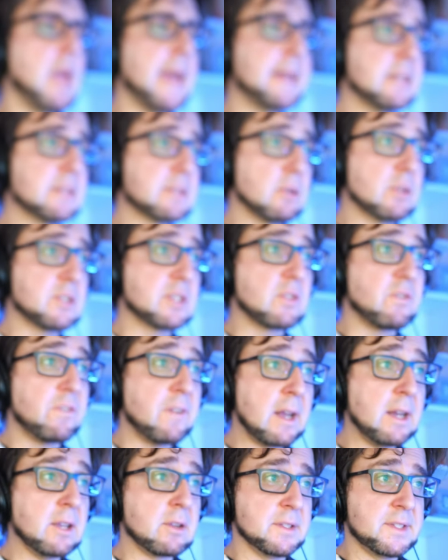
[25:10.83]
And this looks
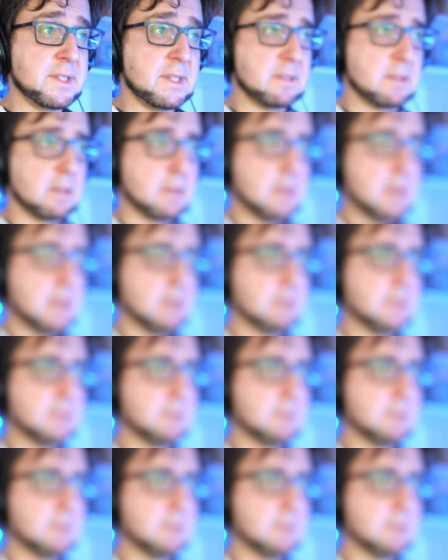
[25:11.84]
fairly consistent now.